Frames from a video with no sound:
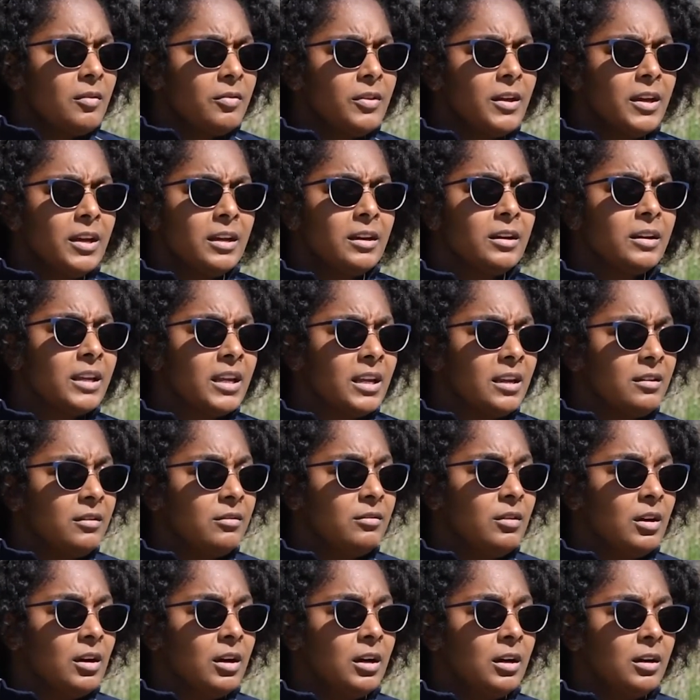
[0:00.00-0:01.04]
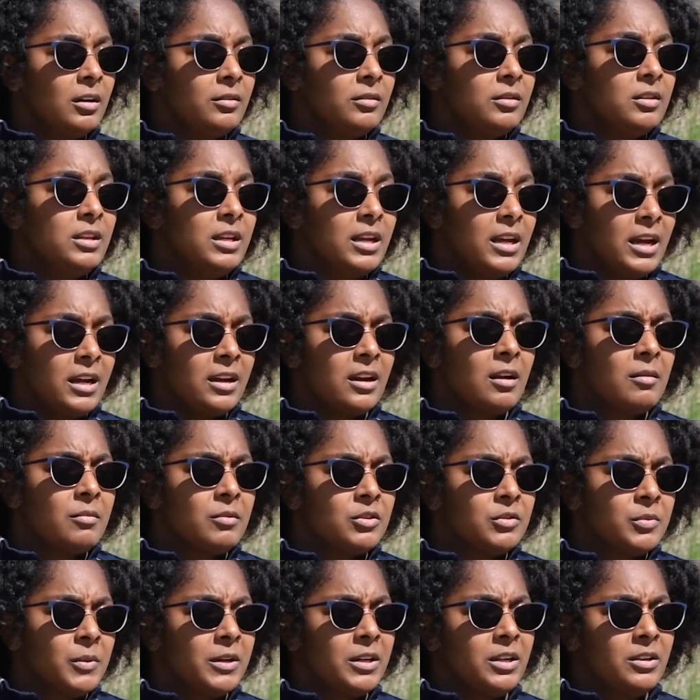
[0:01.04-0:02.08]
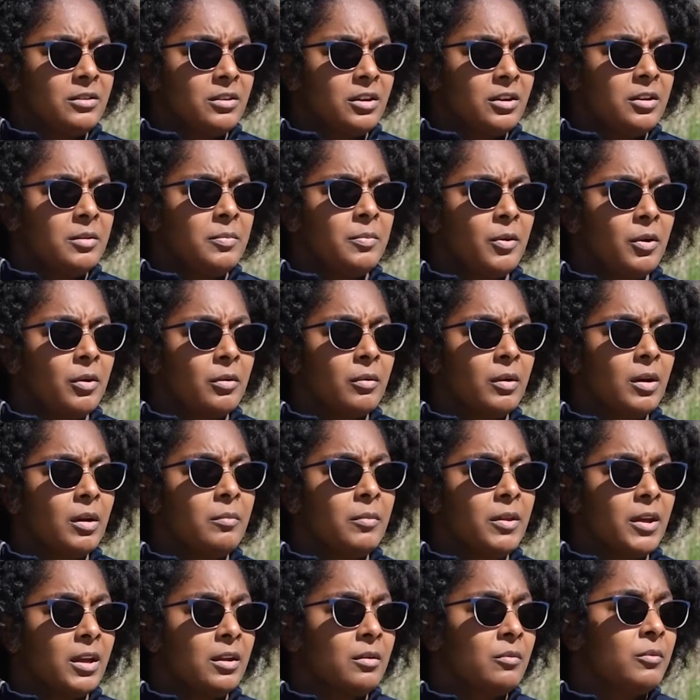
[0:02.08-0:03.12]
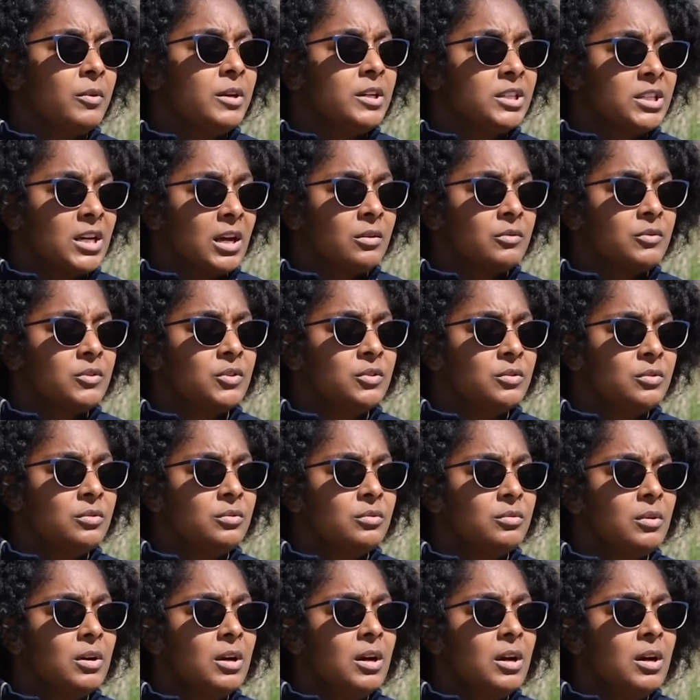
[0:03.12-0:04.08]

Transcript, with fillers: they again uh, the Ann Arbor 2030 program they can reach out to